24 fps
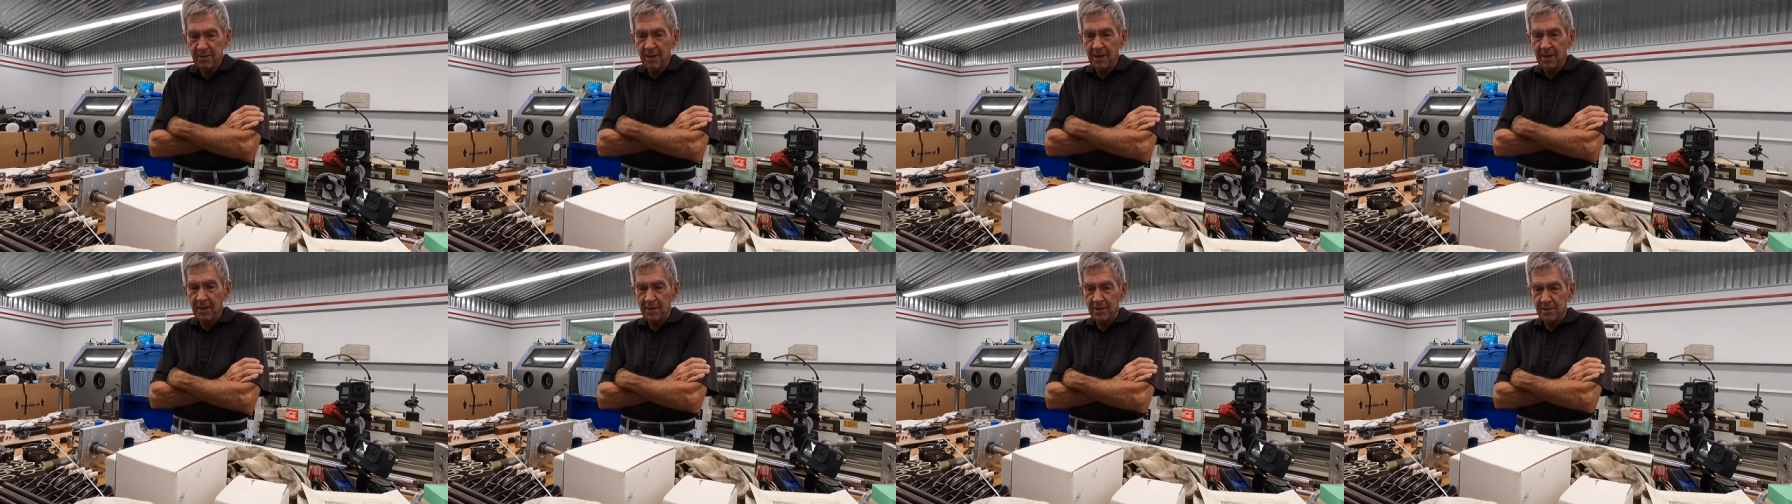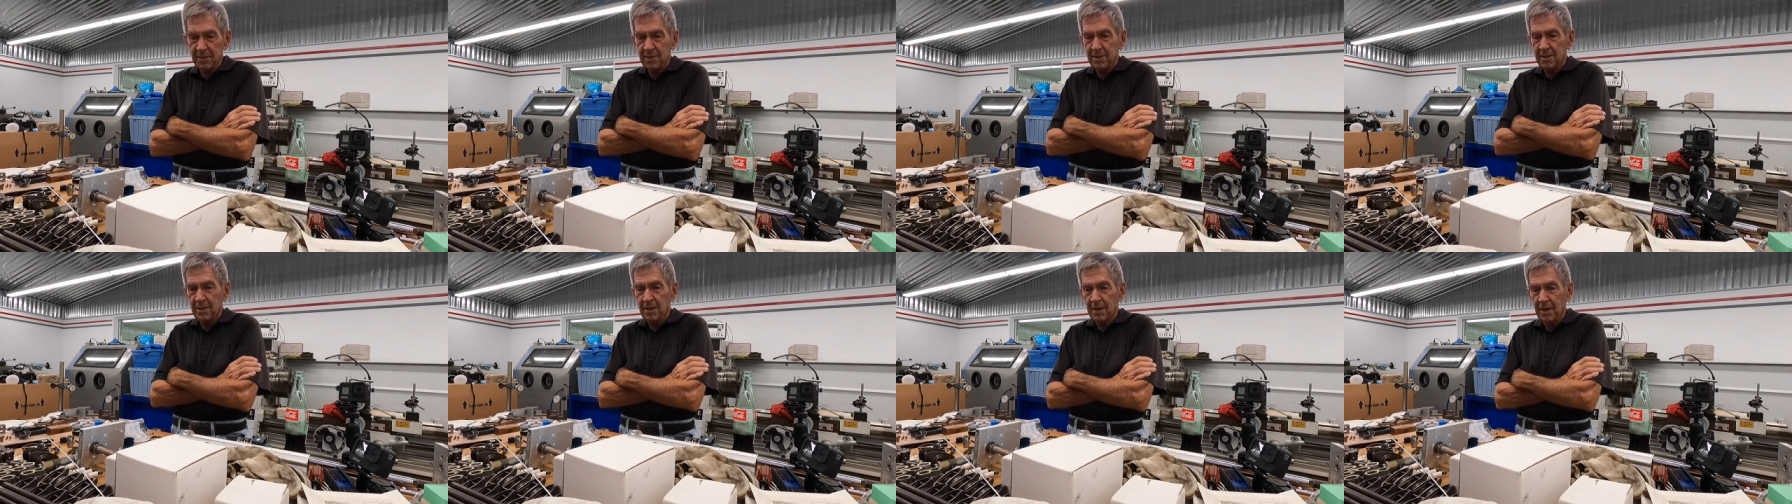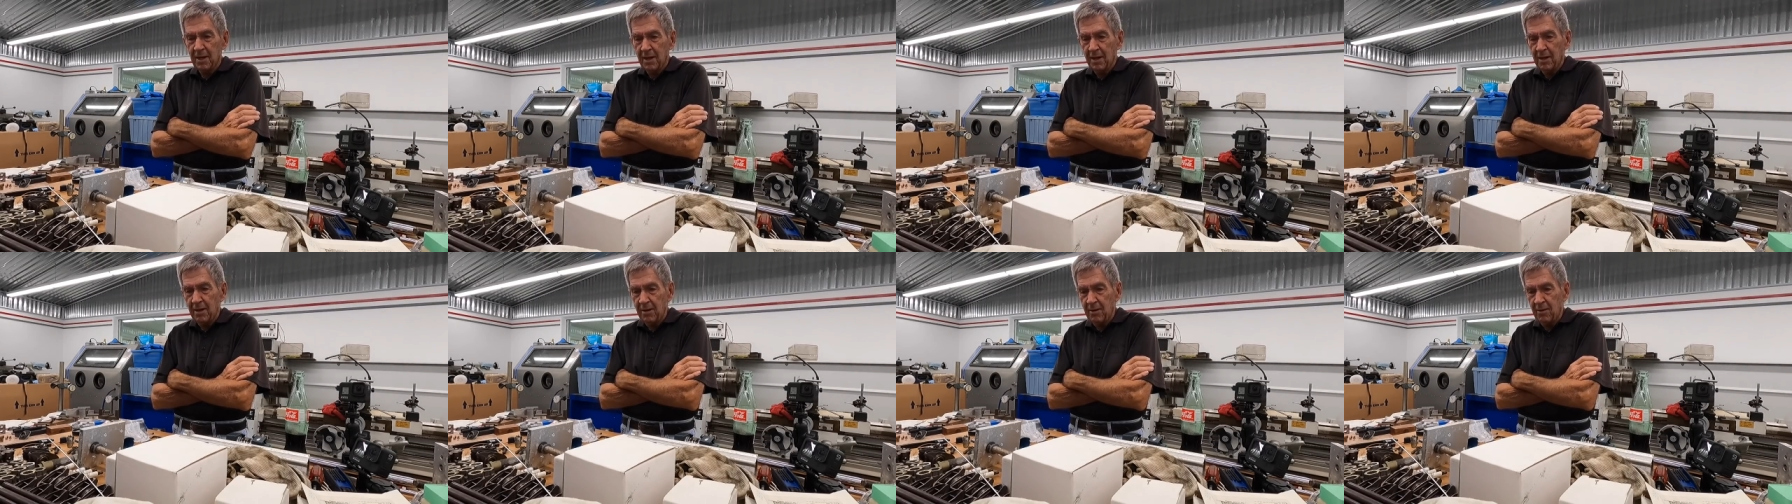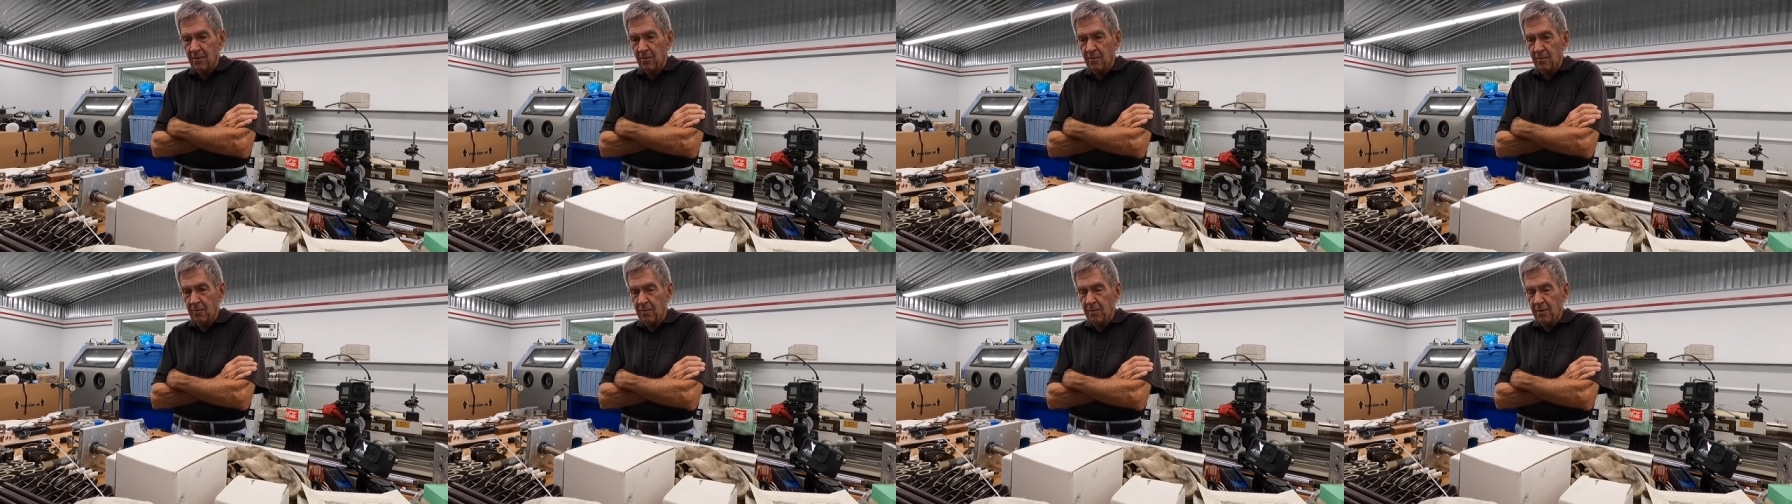Yes. You
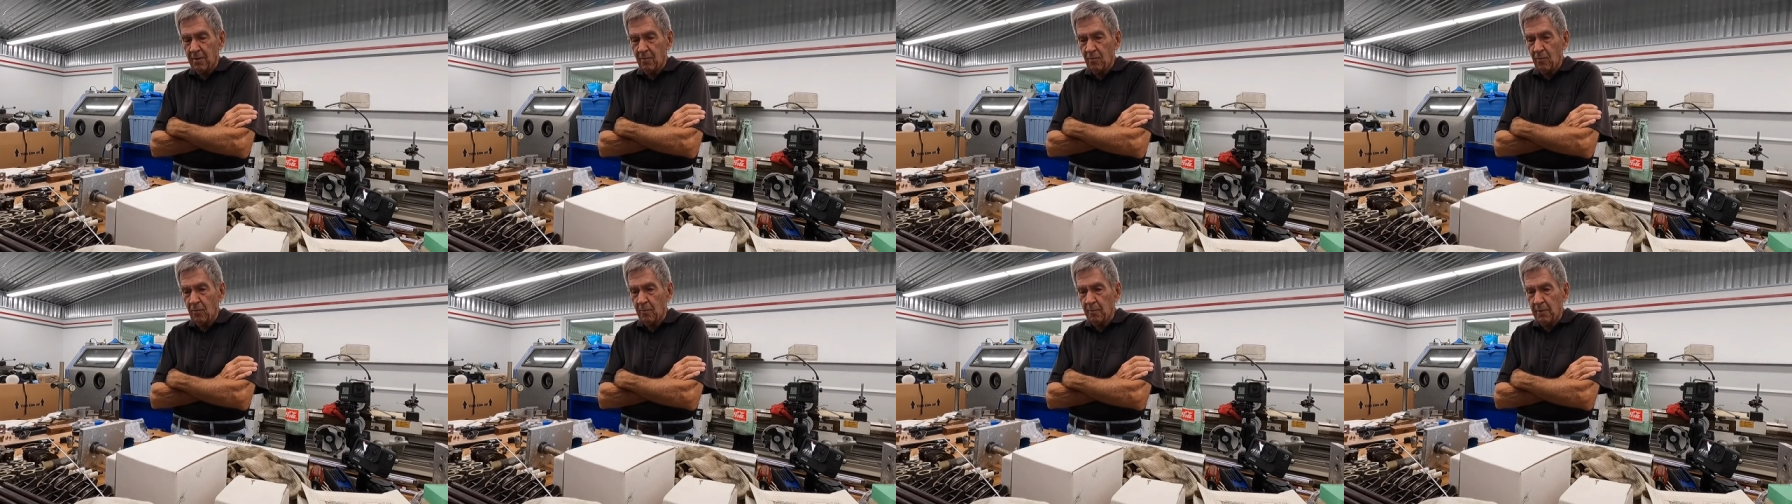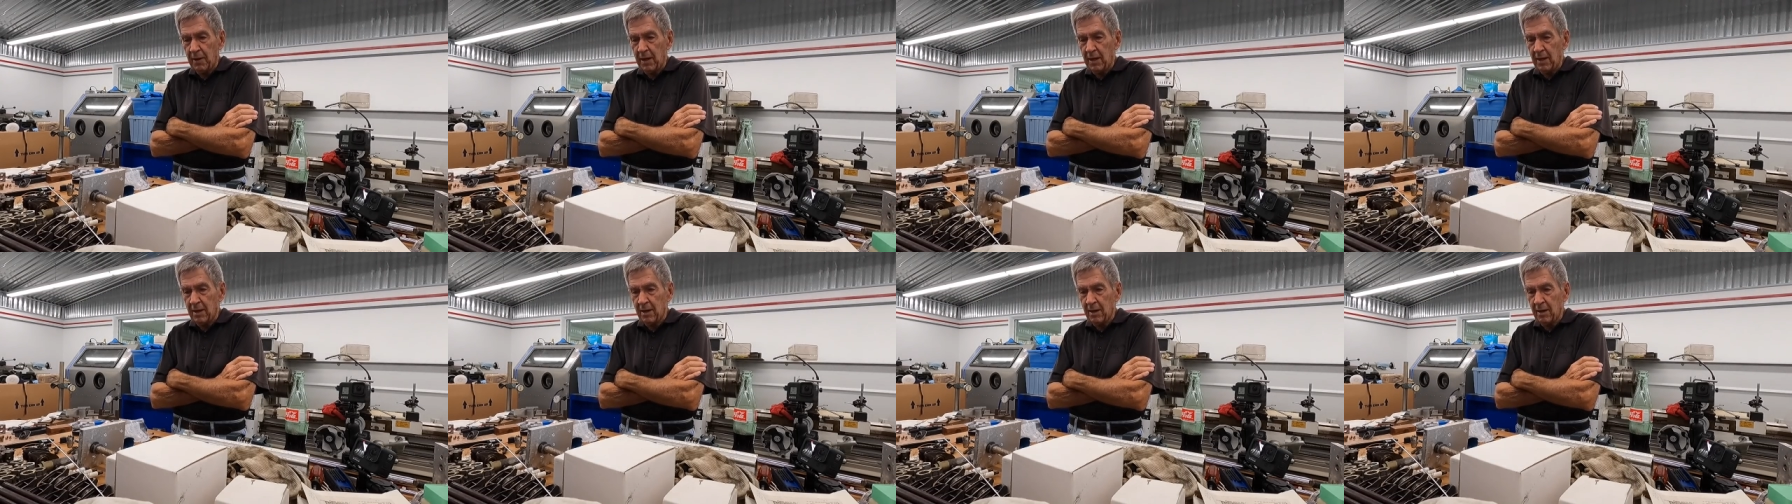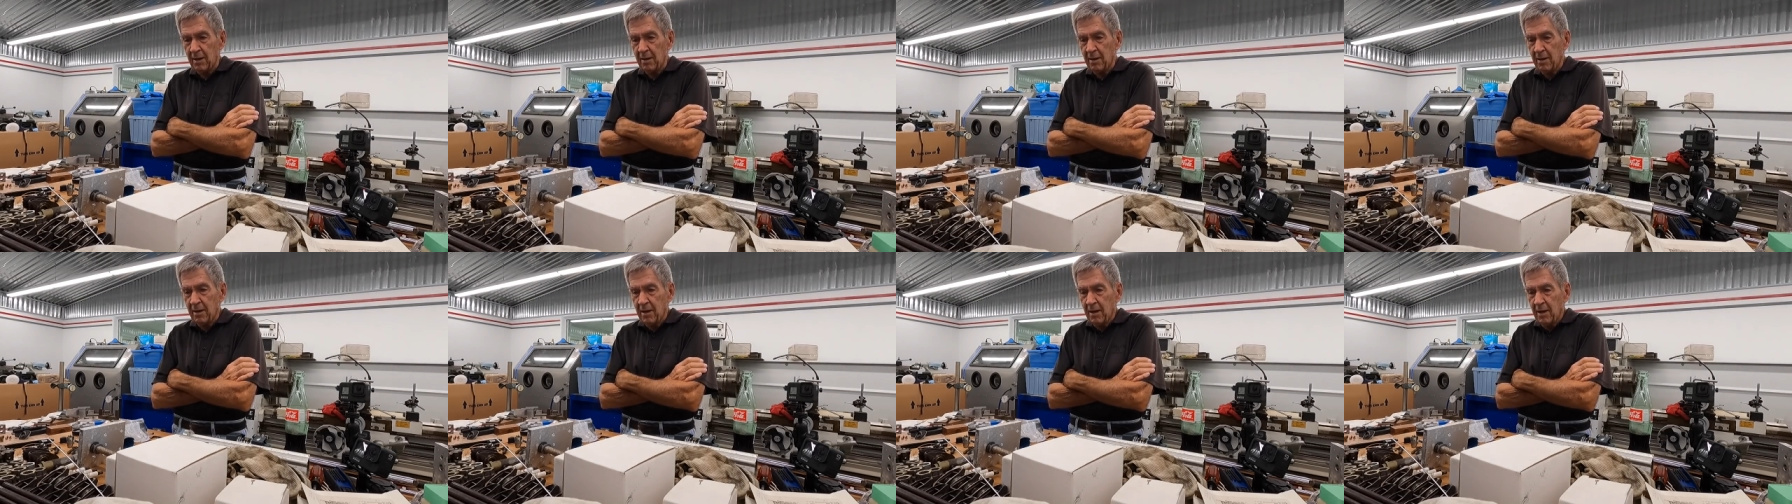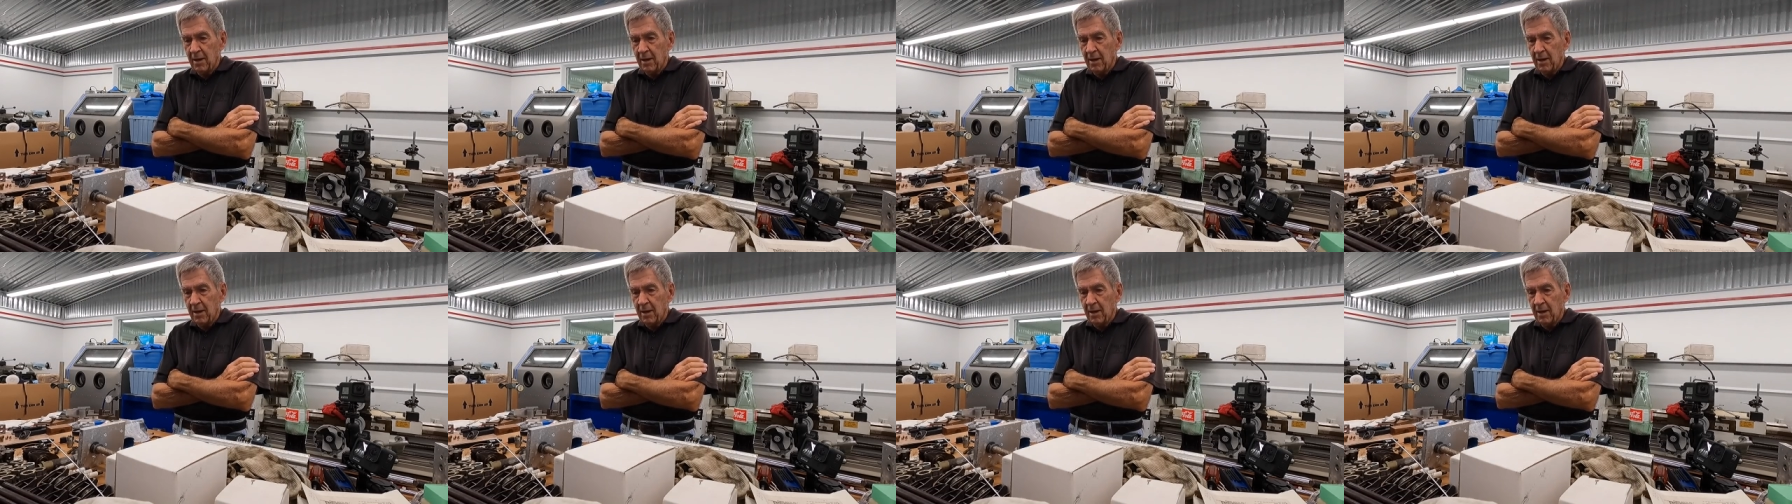know, I won't be in a,